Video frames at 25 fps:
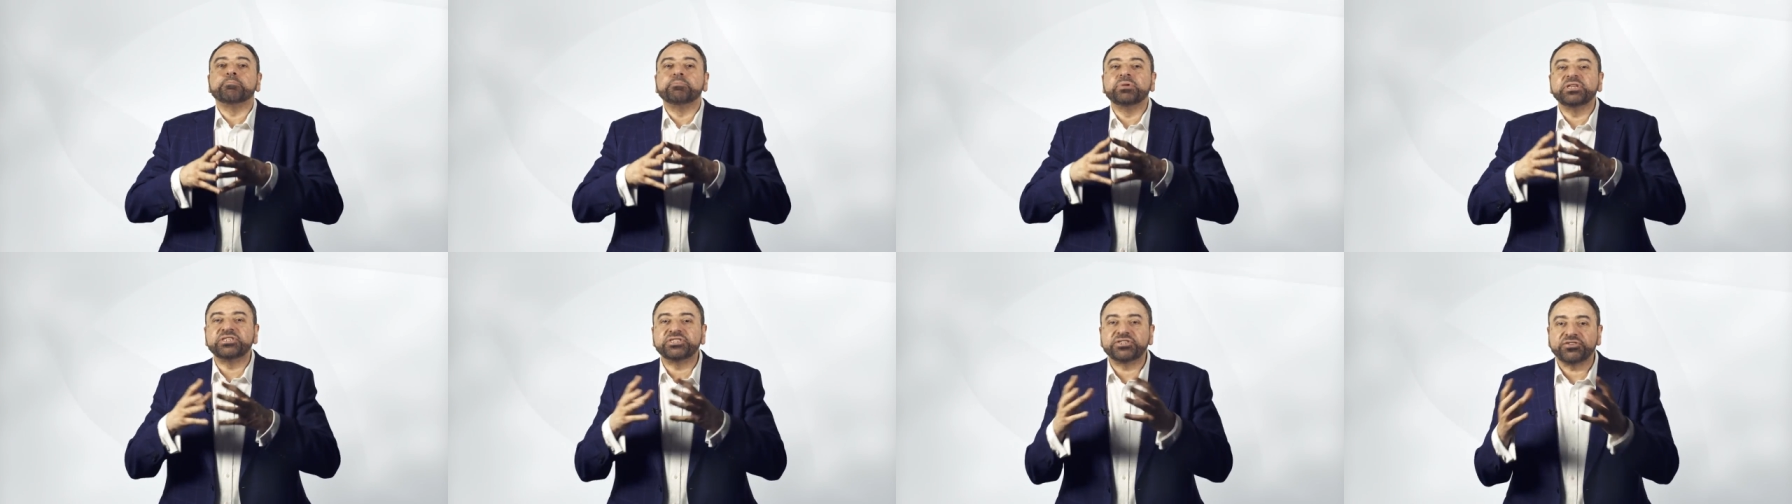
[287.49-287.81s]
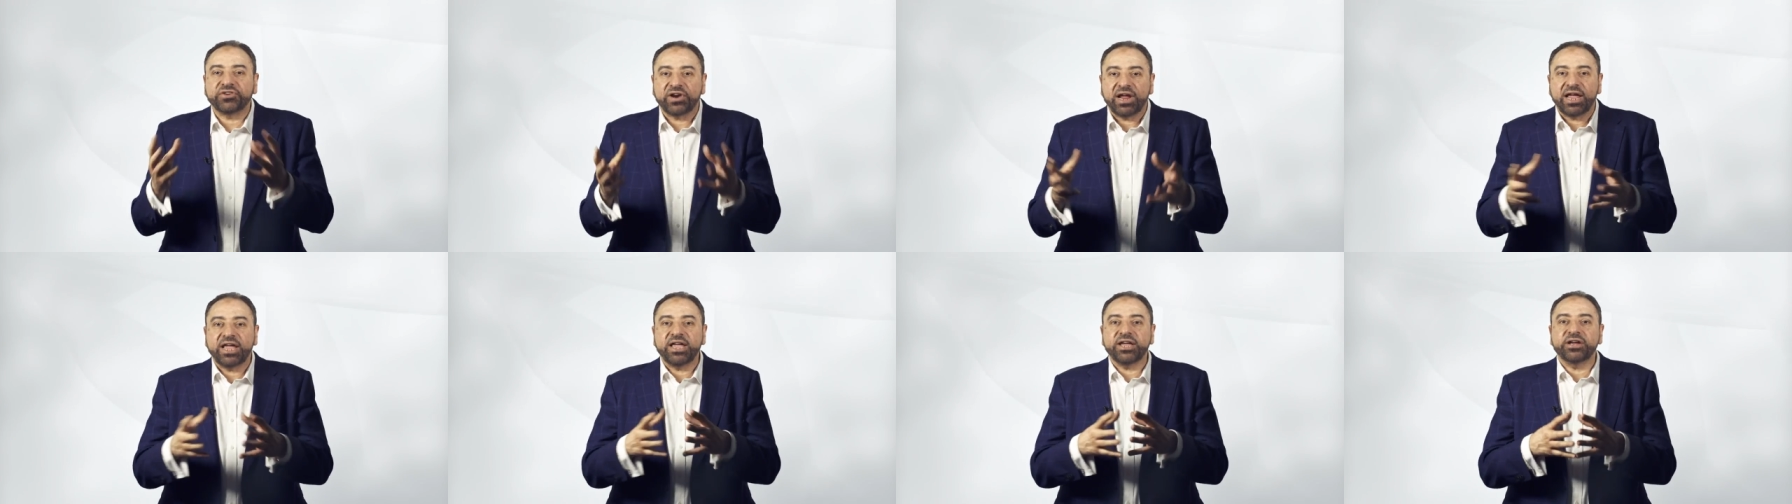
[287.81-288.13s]

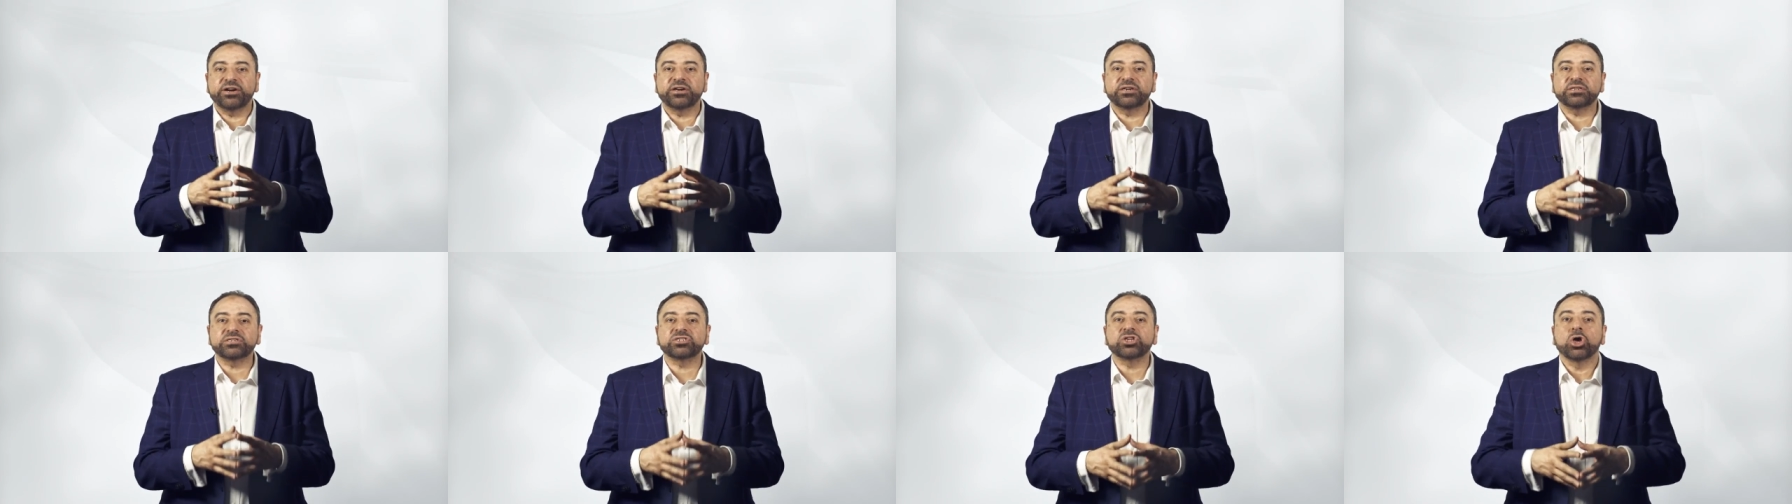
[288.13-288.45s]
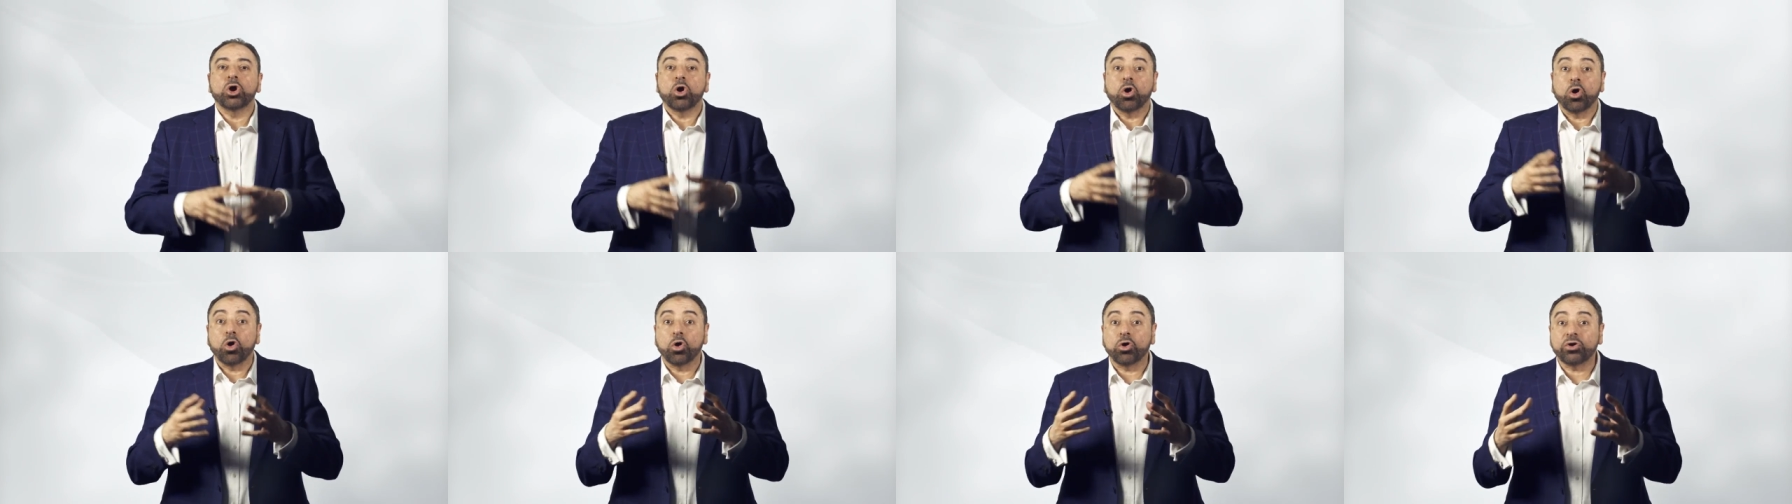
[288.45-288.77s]
betrayers,
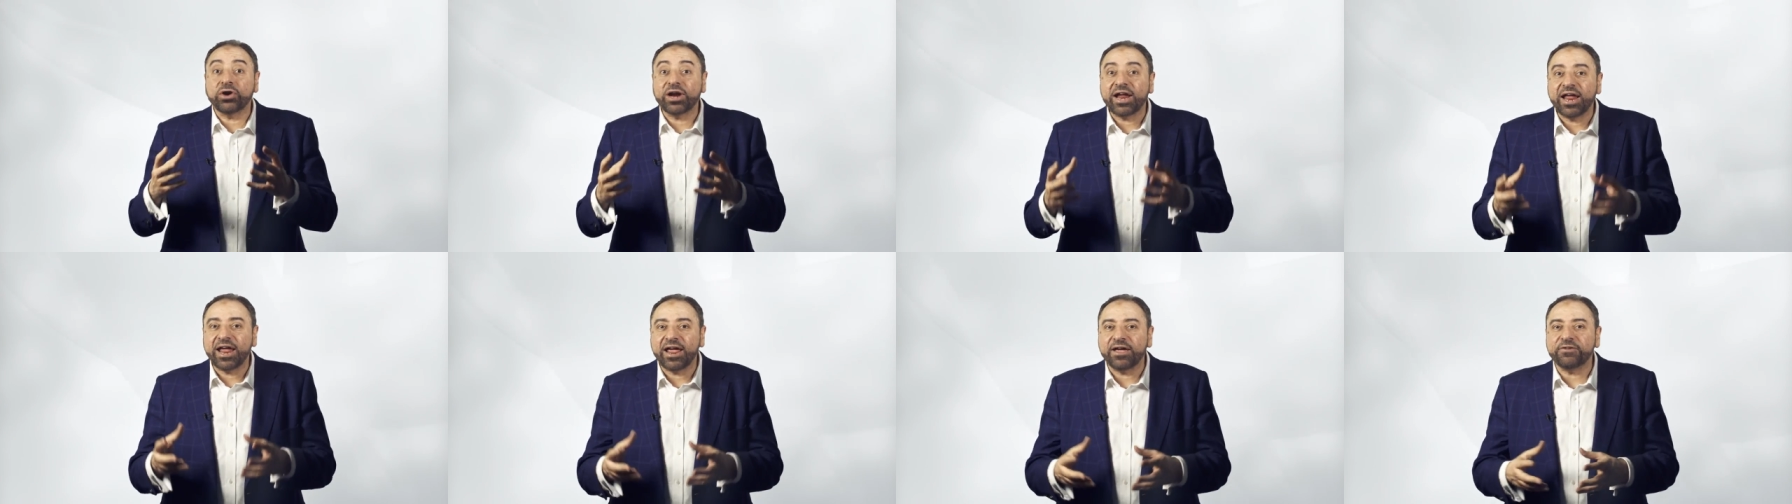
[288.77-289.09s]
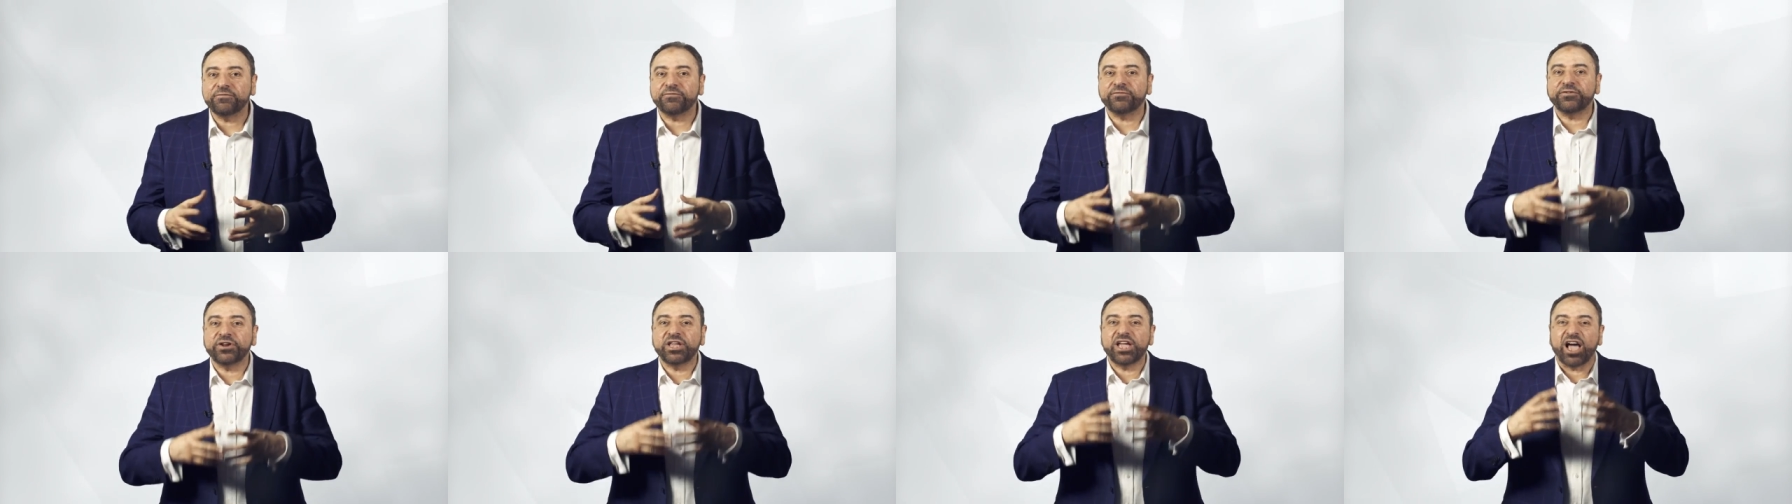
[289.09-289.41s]
or
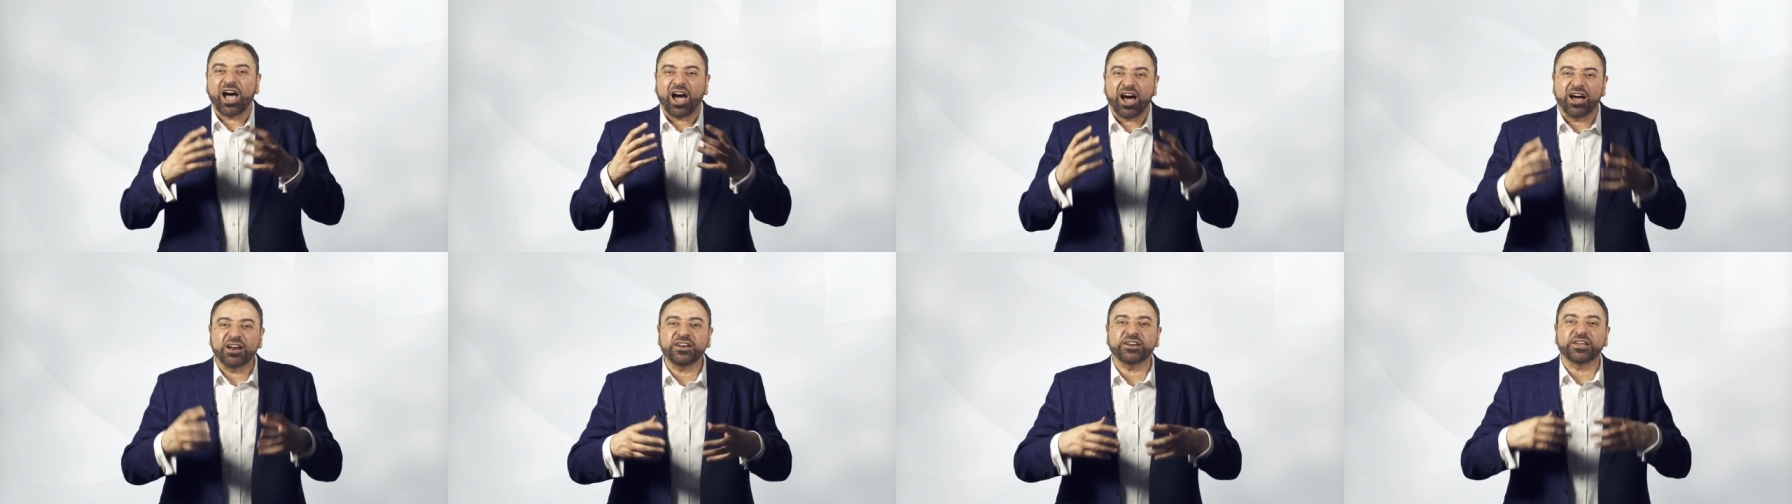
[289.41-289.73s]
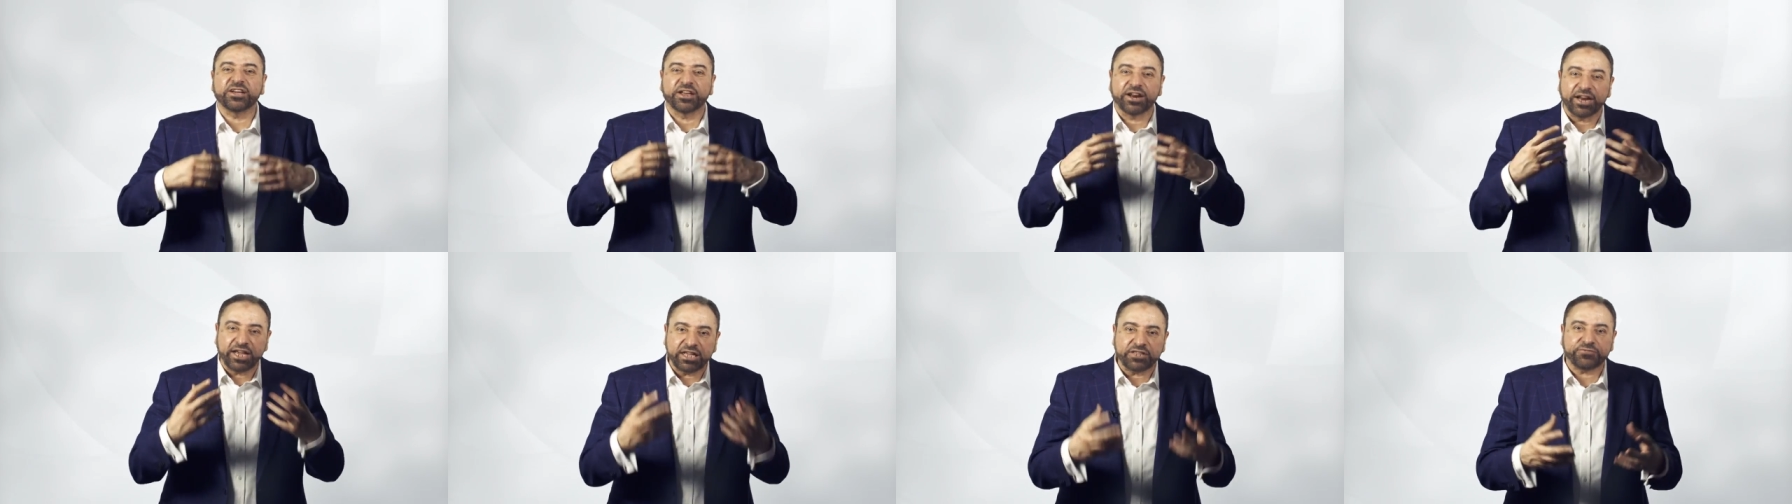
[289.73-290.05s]
every
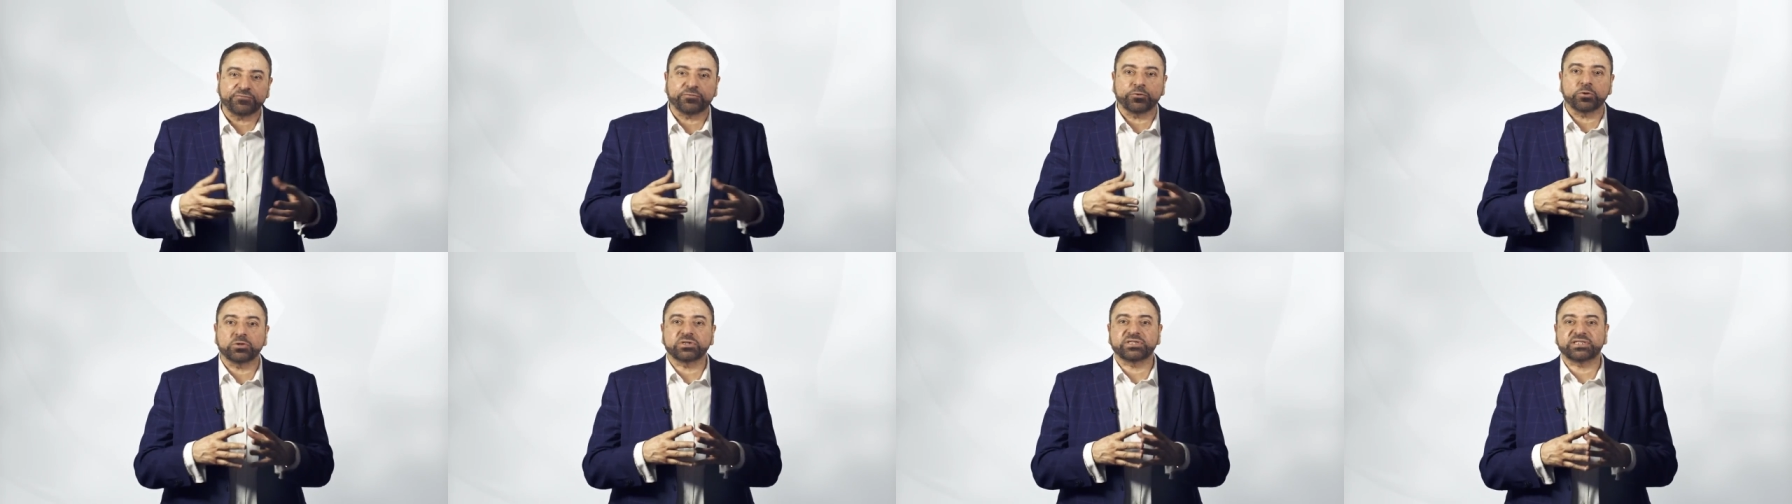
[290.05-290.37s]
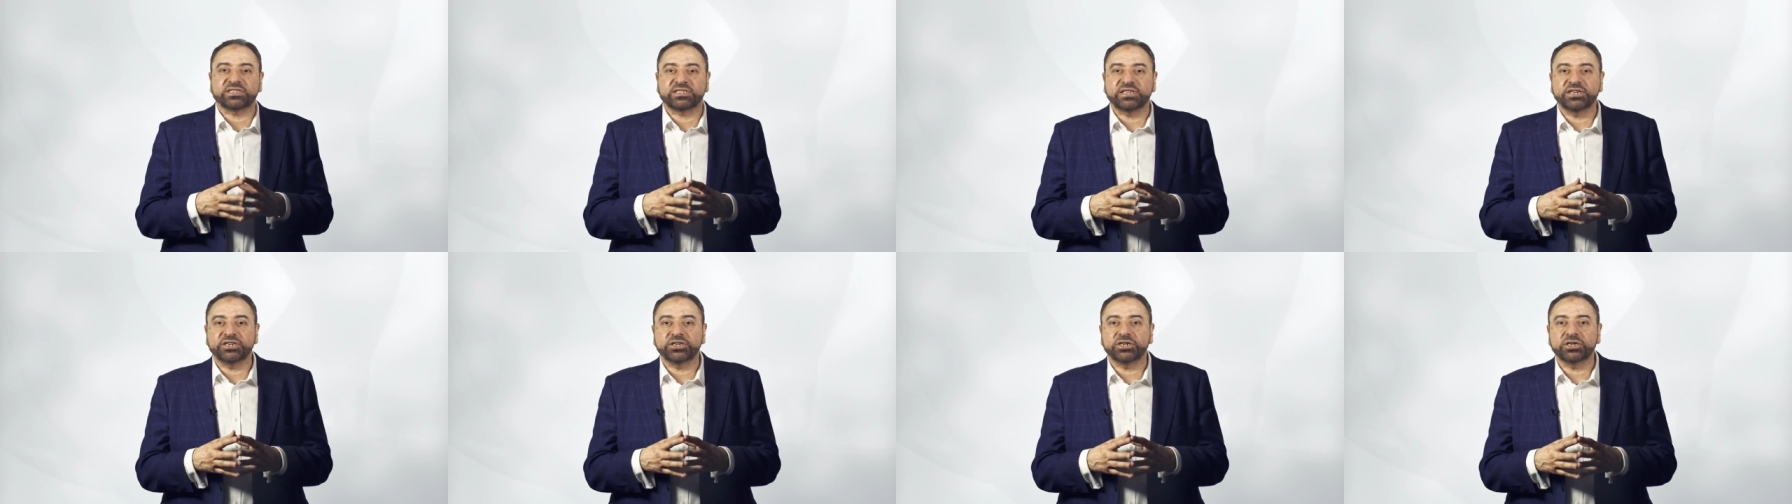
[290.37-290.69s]
ungrateful
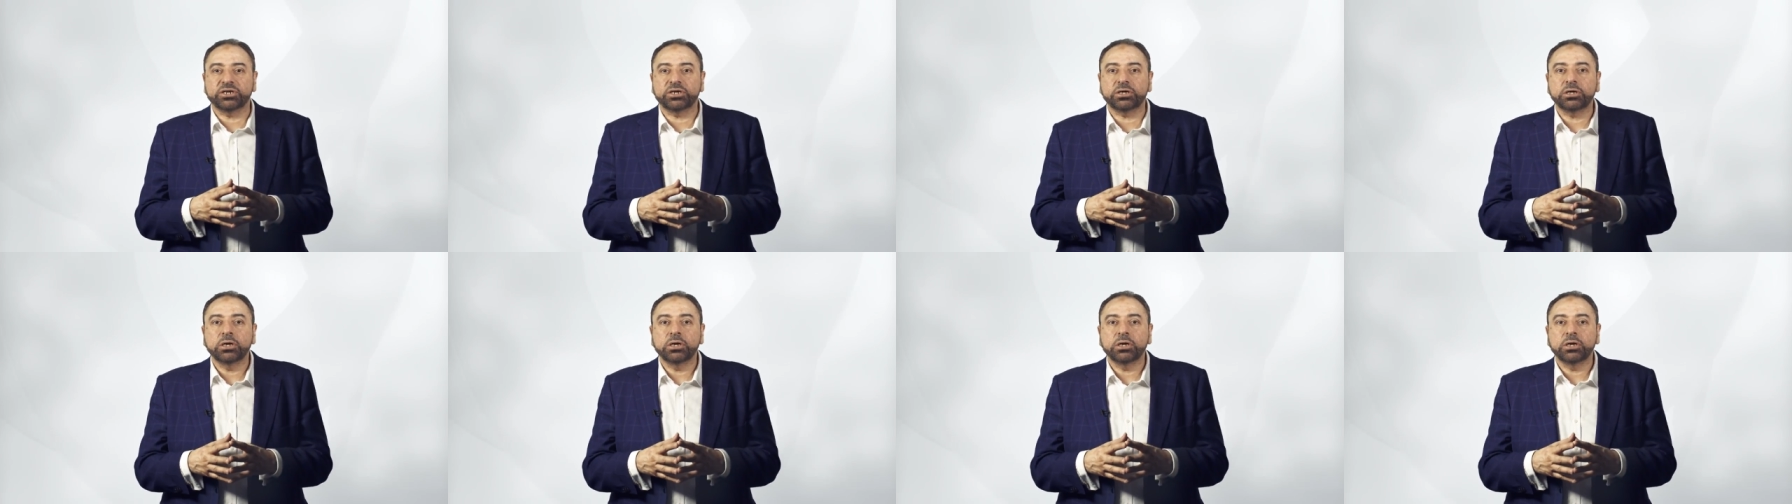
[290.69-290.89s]
sinner.